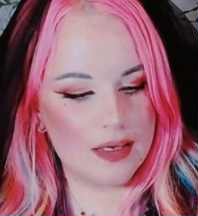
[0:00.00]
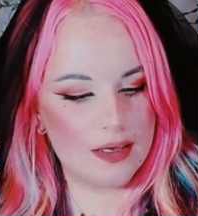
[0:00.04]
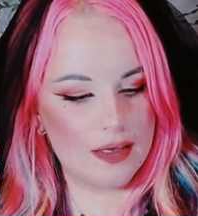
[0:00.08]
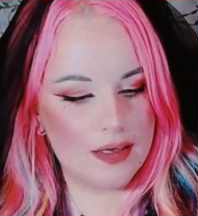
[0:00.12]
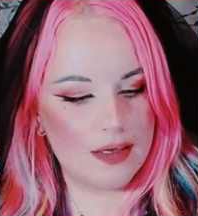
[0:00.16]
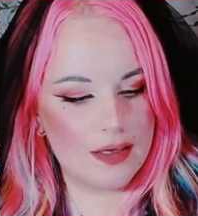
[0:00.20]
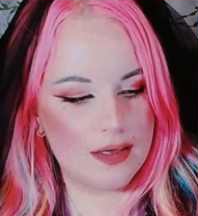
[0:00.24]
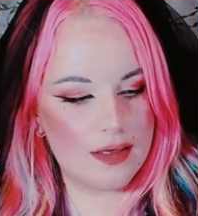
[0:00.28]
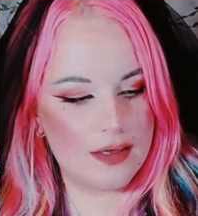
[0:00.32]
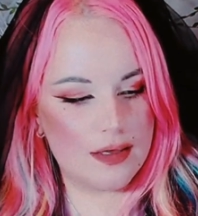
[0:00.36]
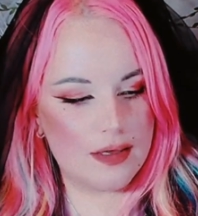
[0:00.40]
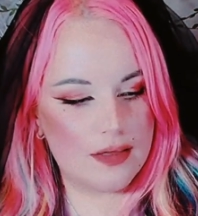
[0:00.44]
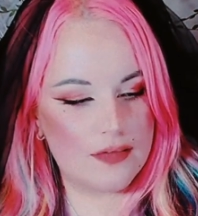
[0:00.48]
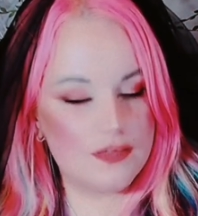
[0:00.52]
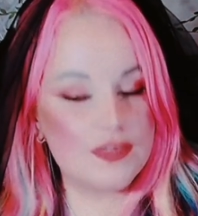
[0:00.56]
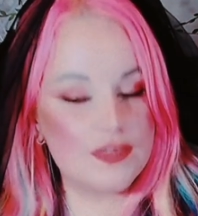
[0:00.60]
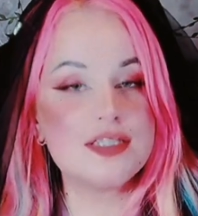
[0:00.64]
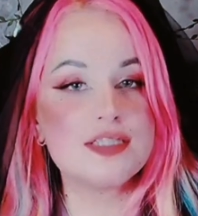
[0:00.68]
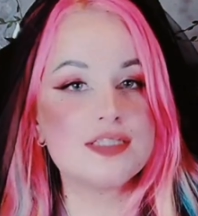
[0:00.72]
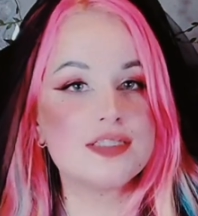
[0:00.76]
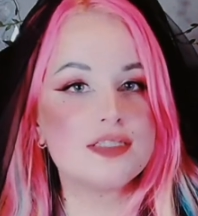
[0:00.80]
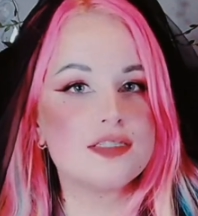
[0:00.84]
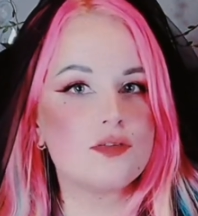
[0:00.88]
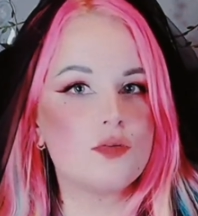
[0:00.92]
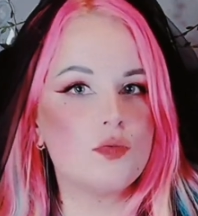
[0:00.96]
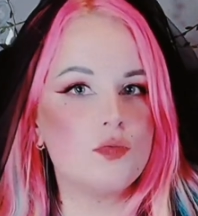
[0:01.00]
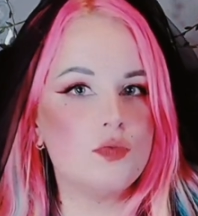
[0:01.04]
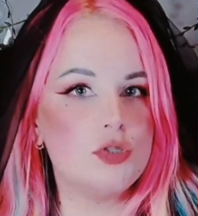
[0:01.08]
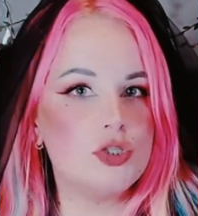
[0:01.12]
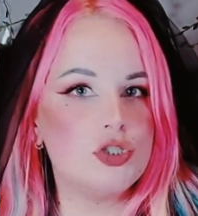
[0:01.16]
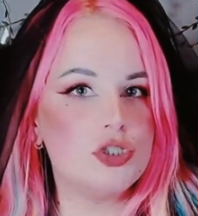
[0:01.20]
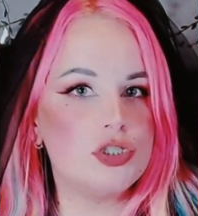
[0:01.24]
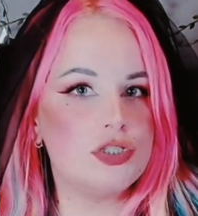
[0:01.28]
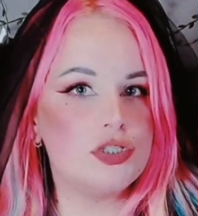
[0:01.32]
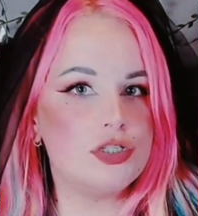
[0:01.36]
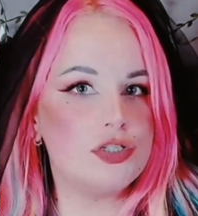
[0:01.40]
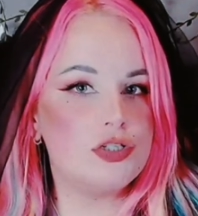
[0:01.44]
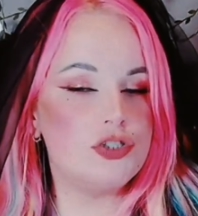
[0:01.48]
This
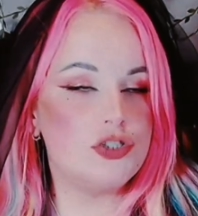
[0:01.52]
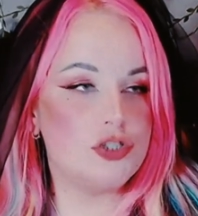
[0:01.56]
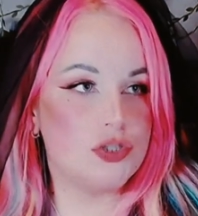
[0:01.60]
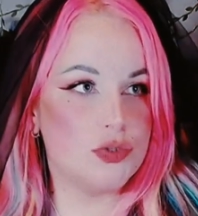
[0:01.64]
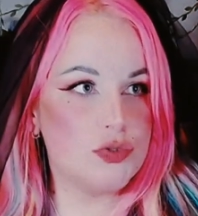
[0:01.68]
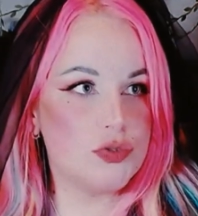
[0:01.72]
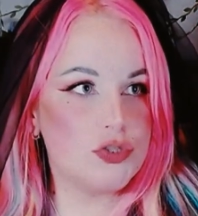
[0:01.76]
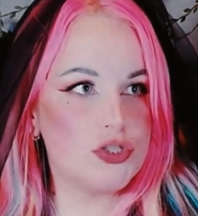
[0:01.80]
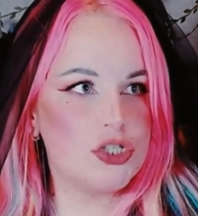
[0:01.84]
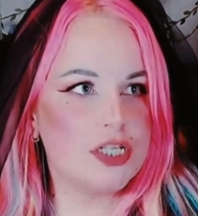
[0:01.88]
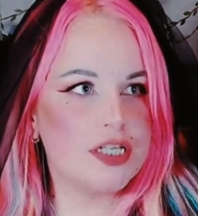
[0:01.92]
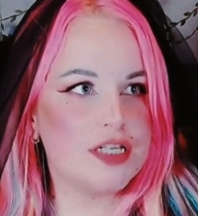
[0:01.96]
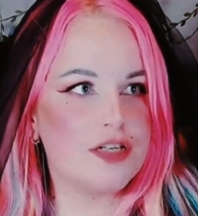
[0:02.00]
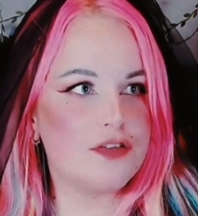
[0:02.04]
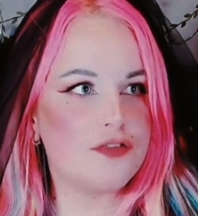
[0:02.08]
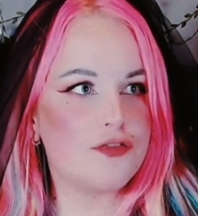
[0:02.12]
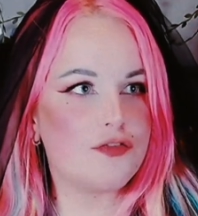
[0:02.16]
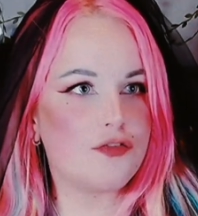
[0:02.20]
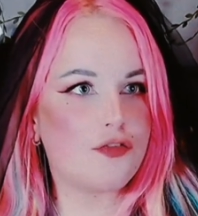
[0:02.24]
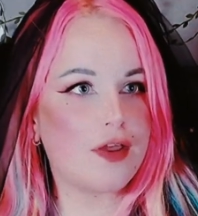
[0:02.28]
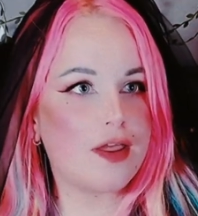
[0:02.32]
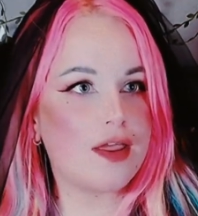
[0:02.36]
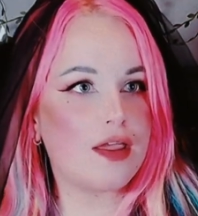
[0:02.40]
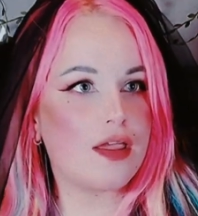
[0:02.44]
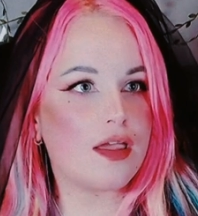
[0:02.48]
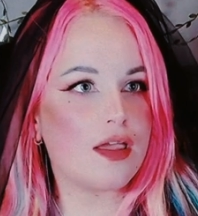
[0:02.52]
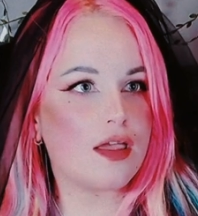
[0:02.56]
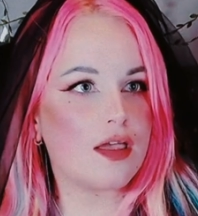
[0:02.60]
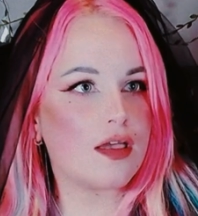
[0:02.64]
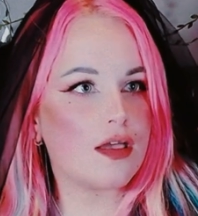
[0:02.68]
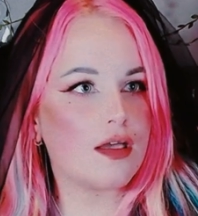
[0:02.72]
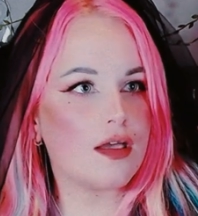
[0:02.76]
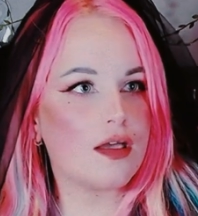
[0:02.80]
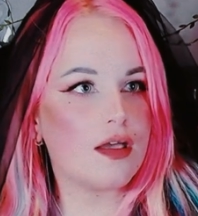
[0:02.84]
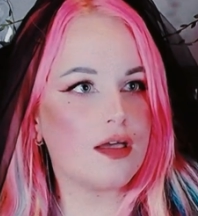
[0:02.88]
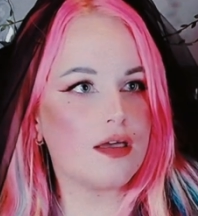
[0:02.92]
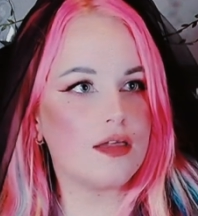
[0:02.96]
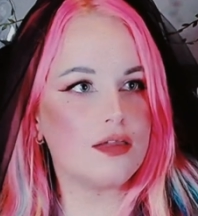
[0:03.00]
would usually freak
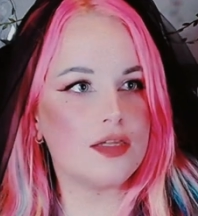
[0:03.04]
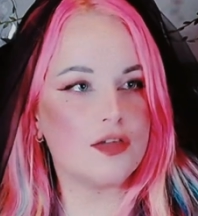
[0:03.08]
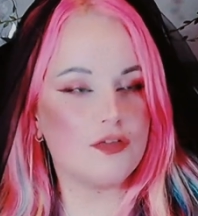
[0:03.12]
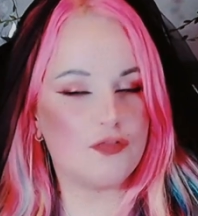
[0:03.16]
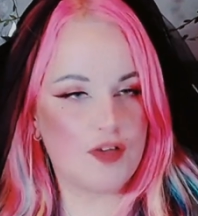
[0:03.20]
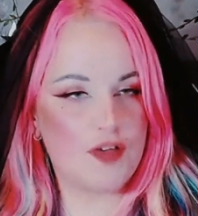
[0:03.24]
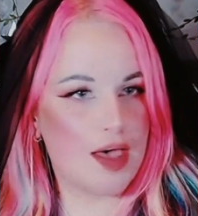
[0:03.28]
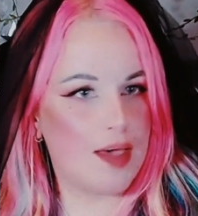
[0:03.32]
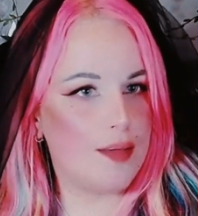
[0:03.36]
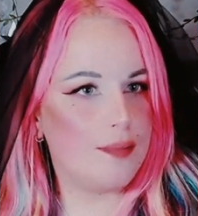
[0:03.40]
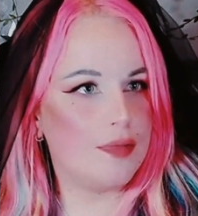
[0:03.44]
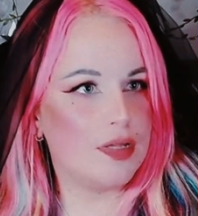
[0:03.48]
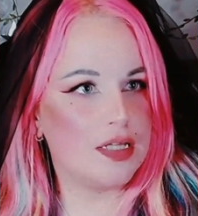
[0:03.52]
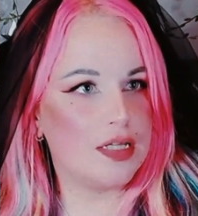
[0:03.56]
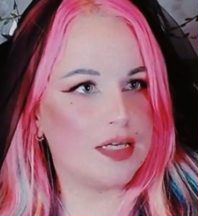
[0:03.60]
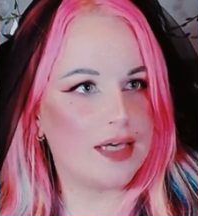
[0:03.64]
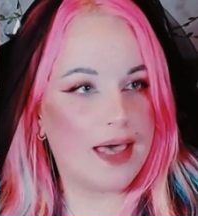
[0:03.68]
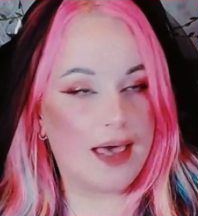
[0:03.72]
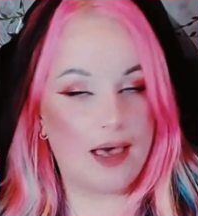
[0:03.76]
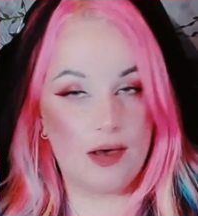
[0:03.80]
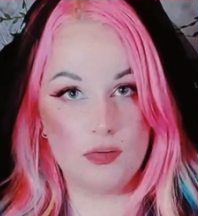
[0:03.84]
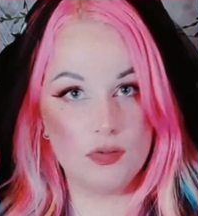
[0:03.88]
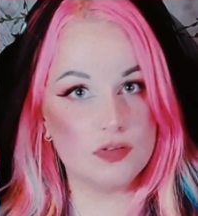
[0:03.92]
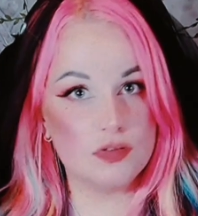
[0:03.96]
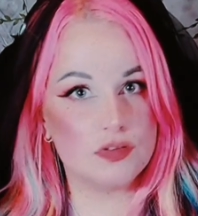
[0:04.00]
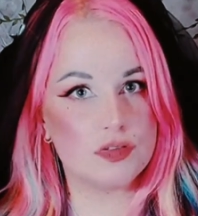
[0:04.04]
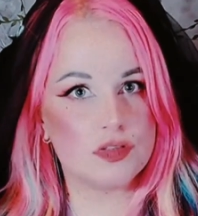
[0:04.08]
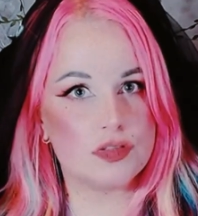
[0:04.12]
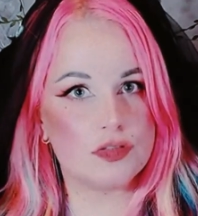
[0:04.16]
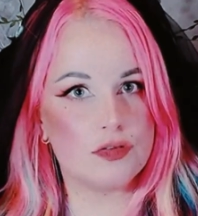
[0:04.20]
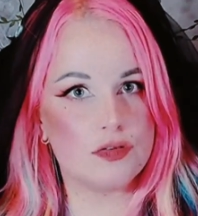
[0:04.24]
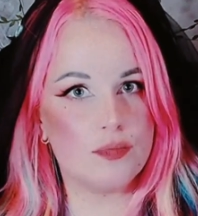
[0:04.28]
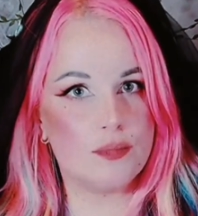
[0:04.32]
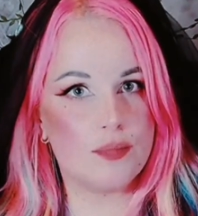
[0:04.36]
the family out,